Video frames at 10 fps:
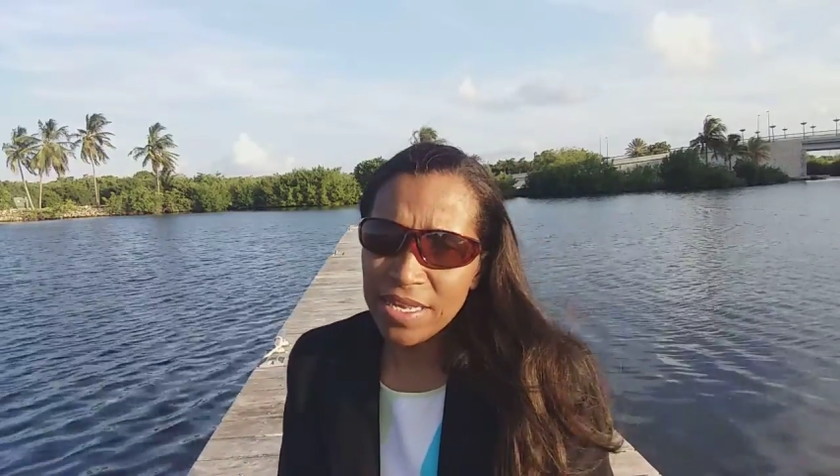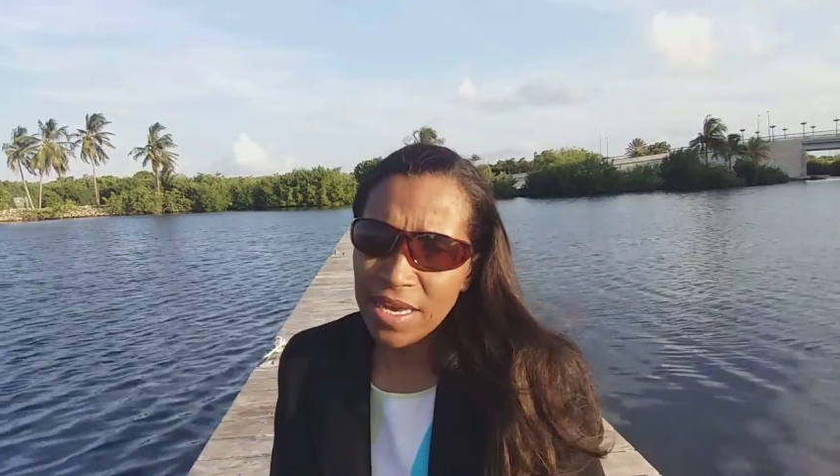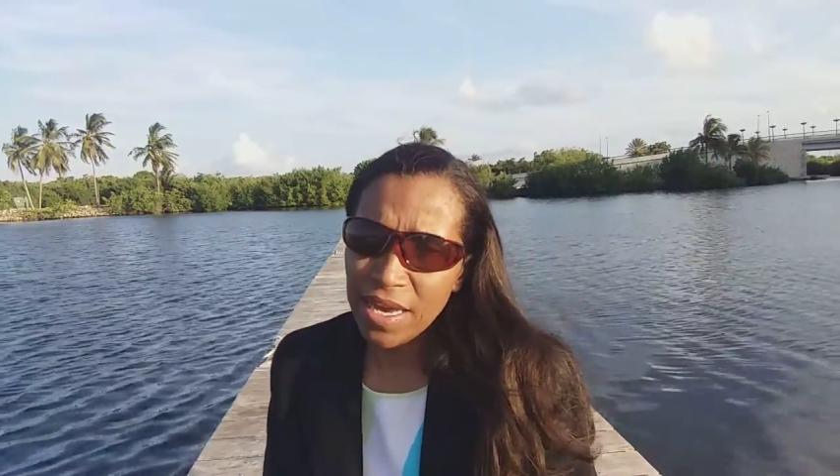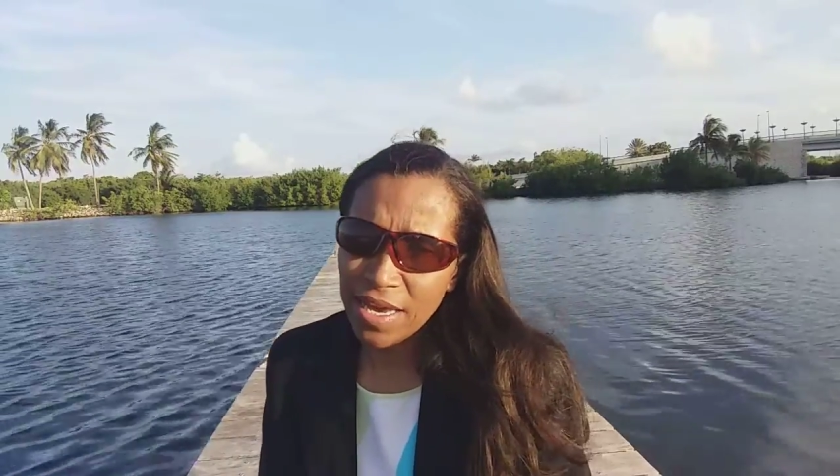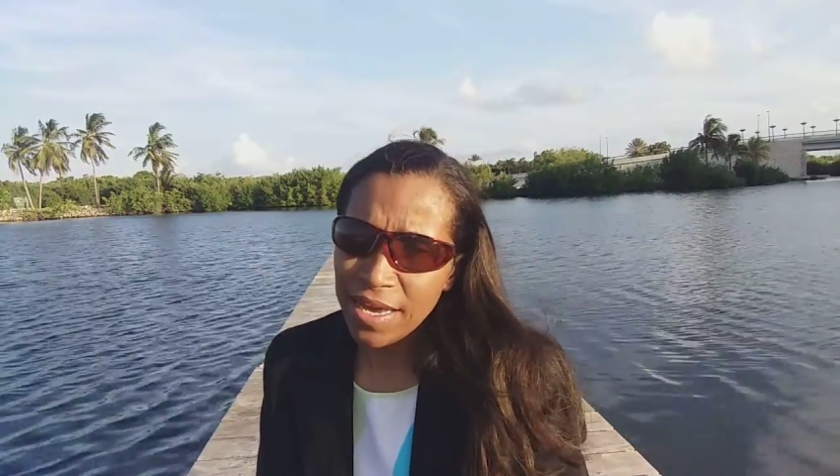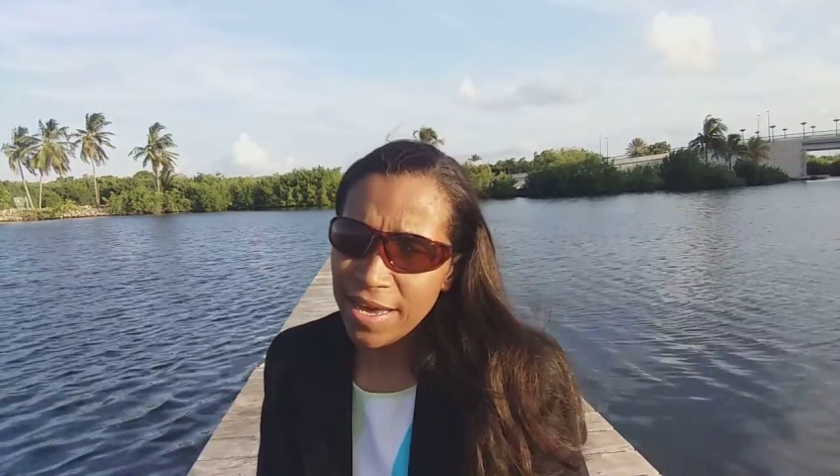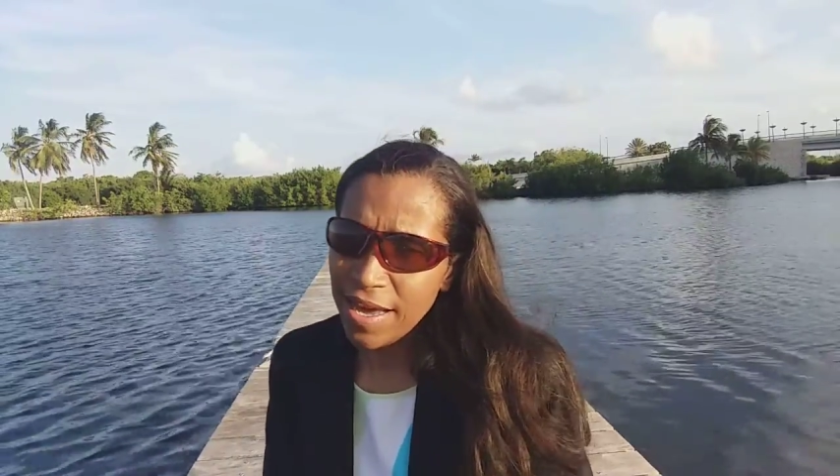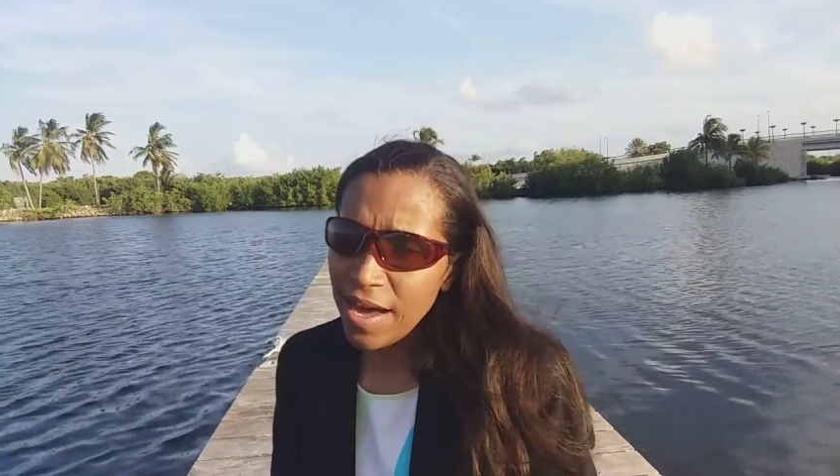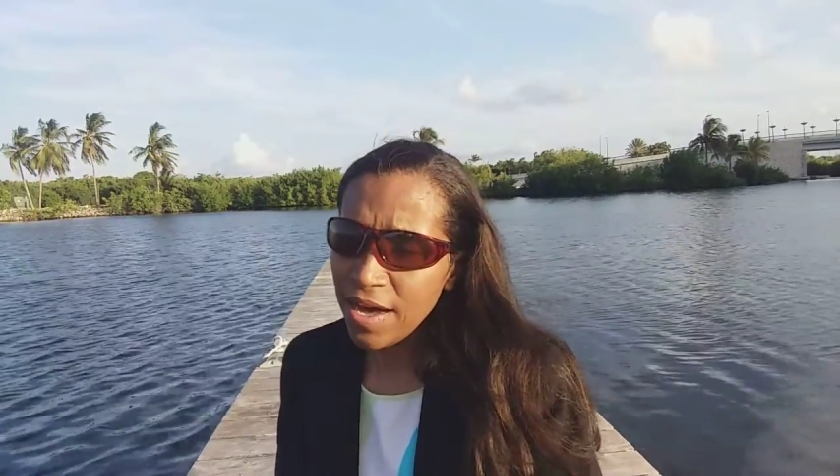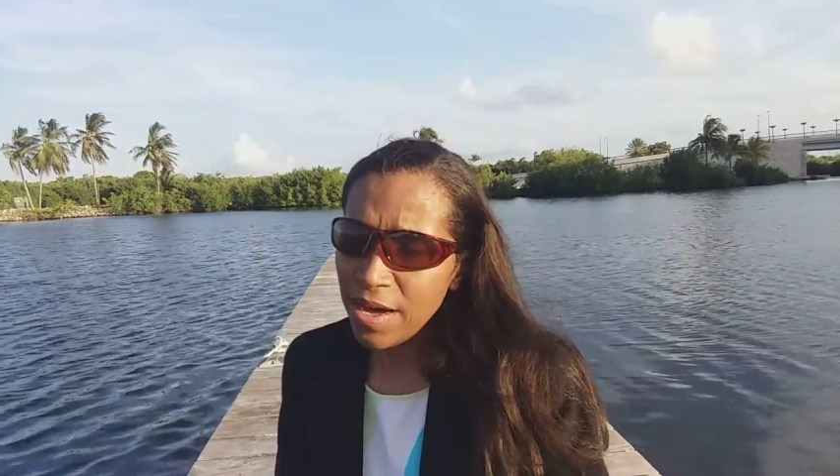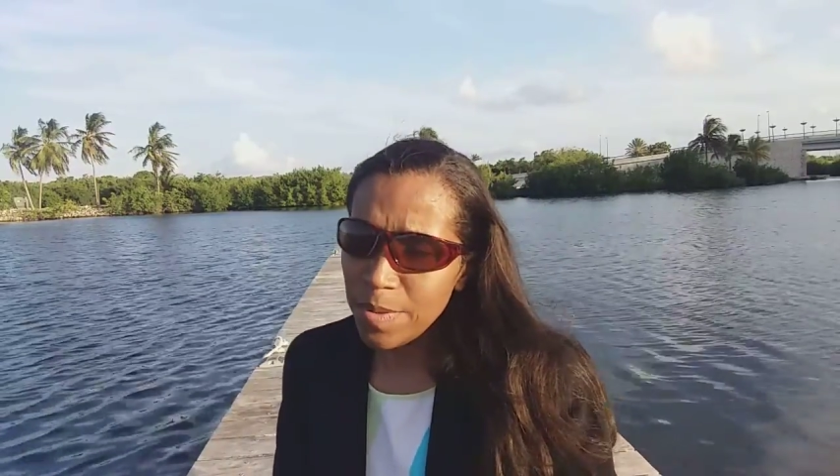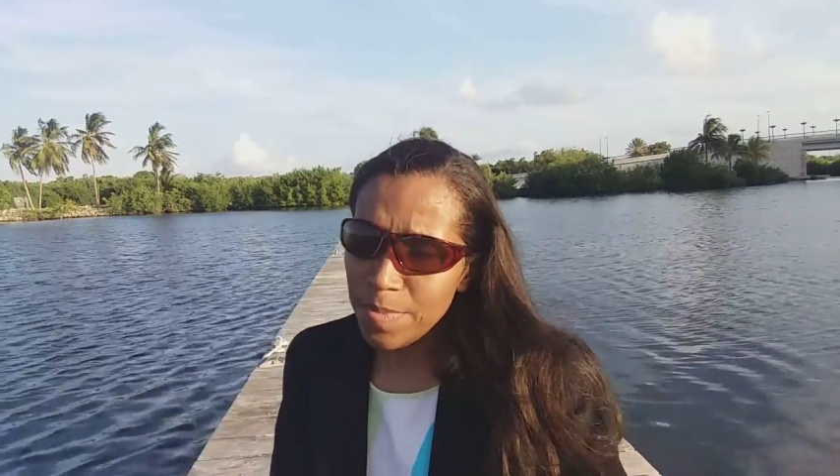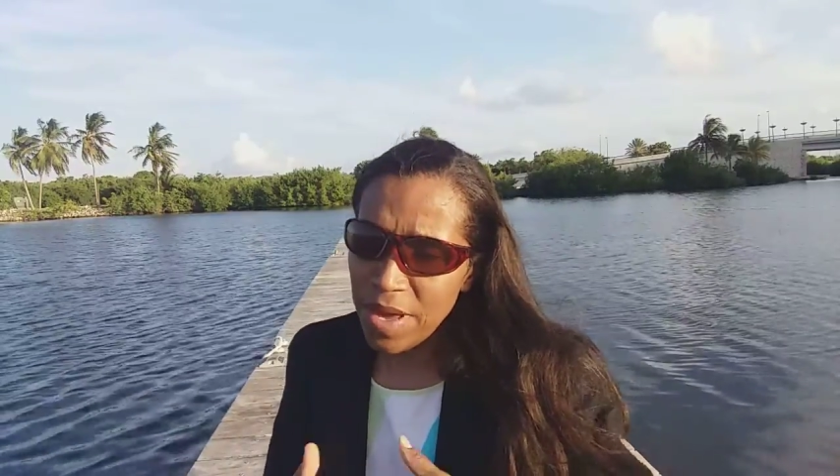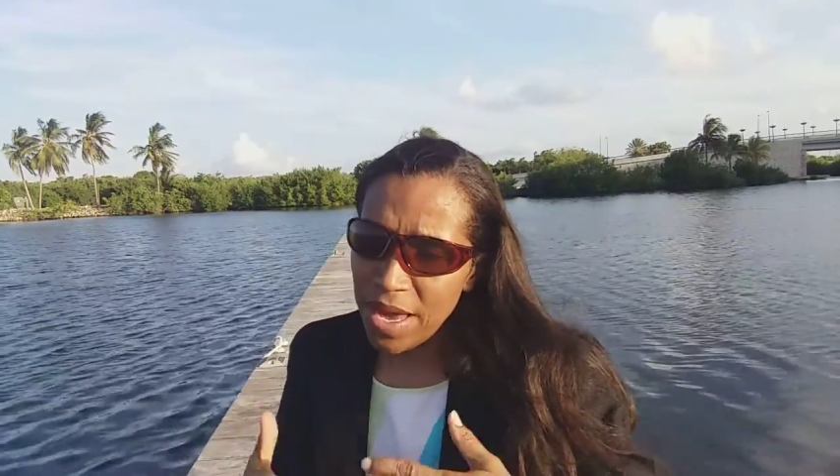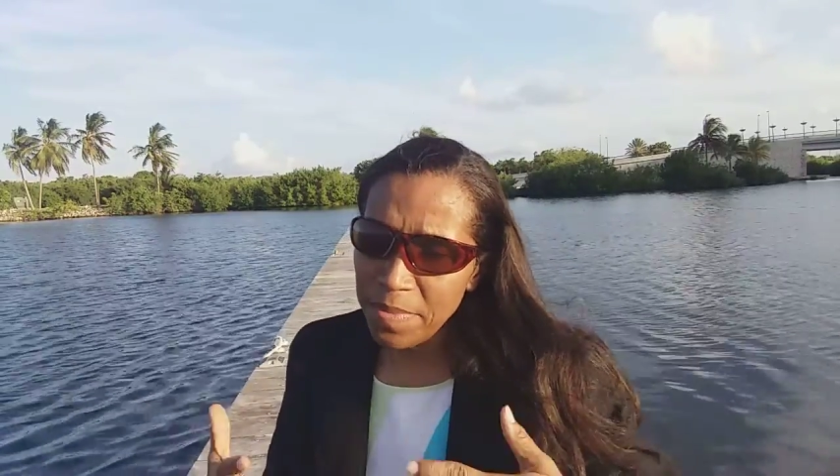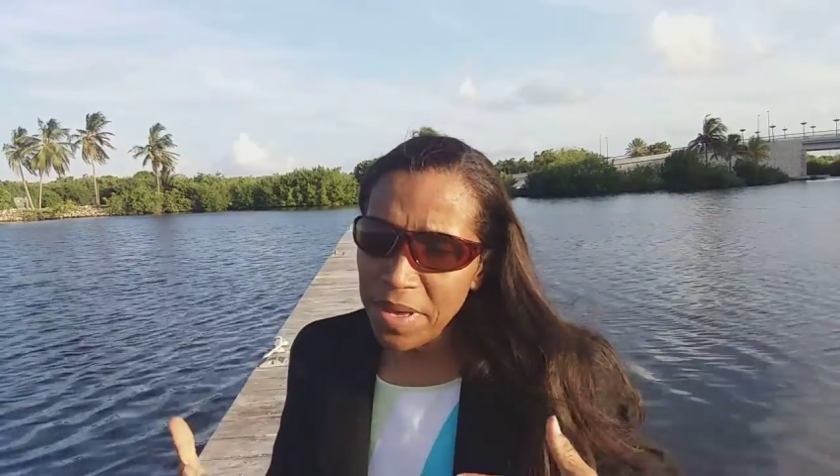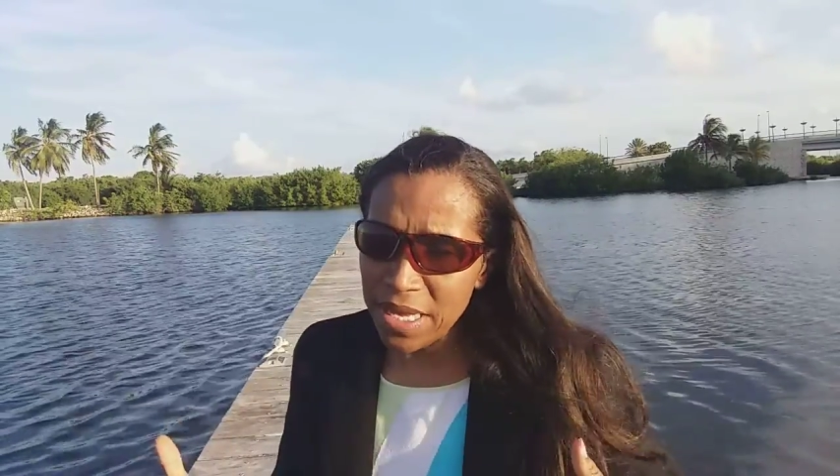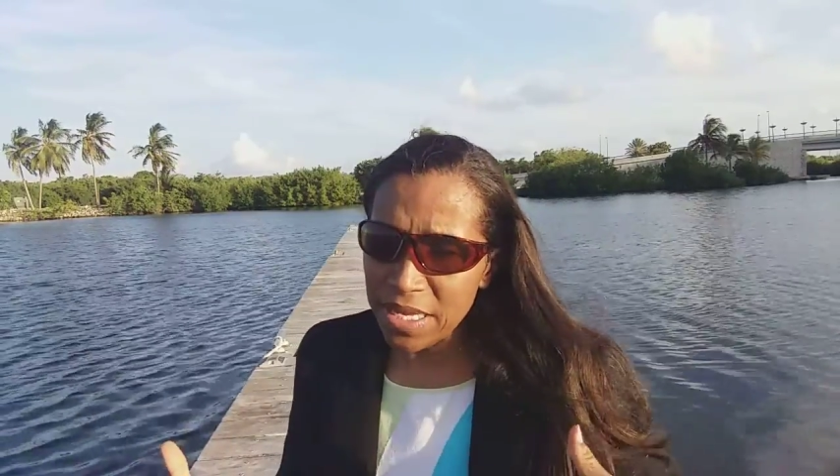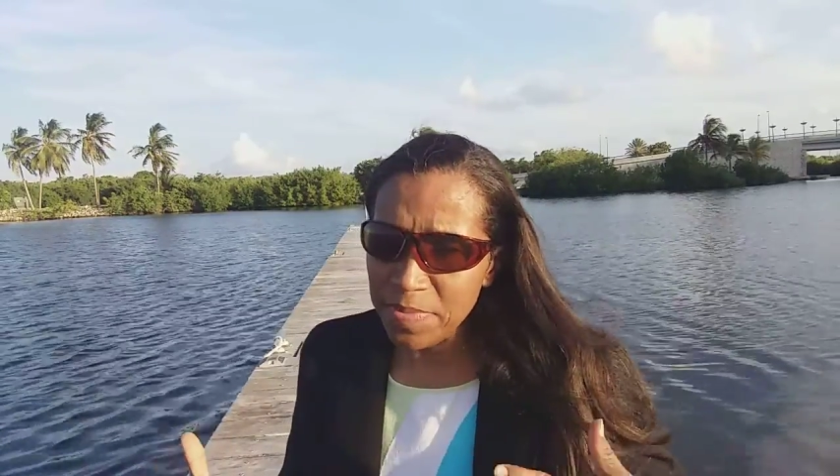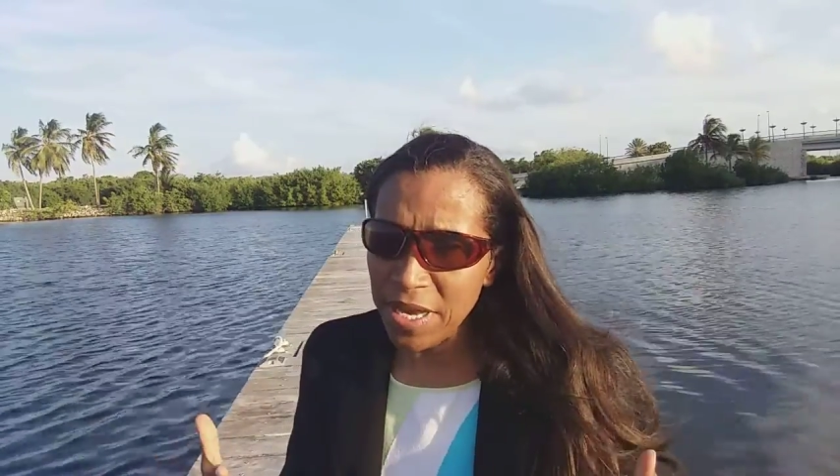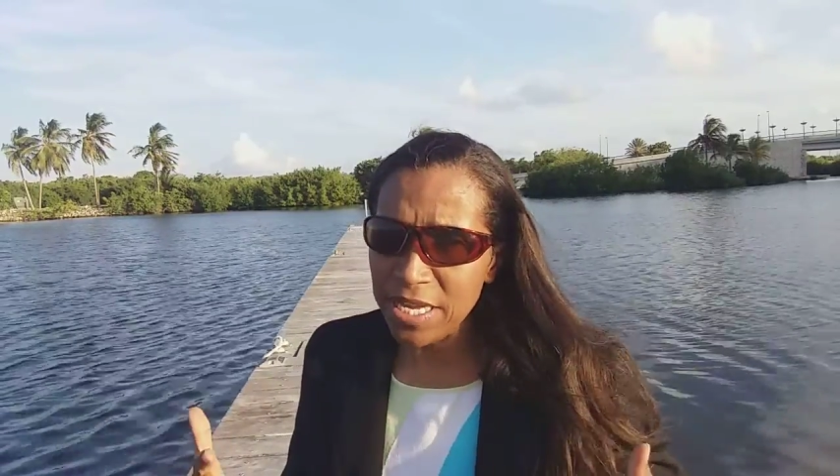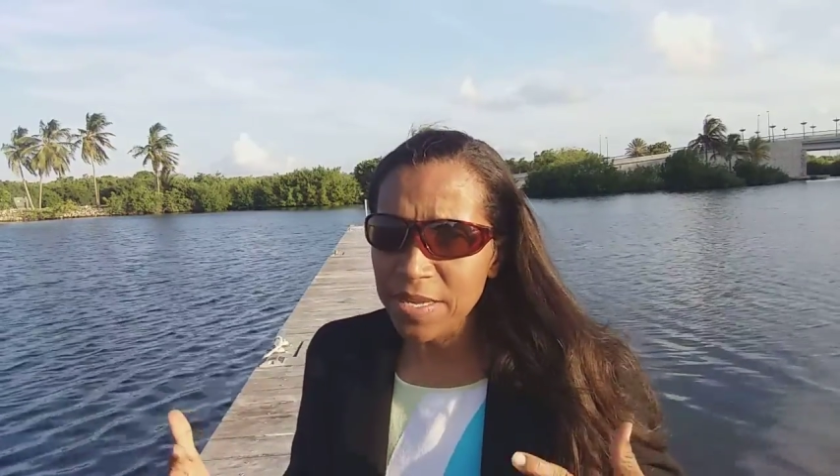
say, hey, miss,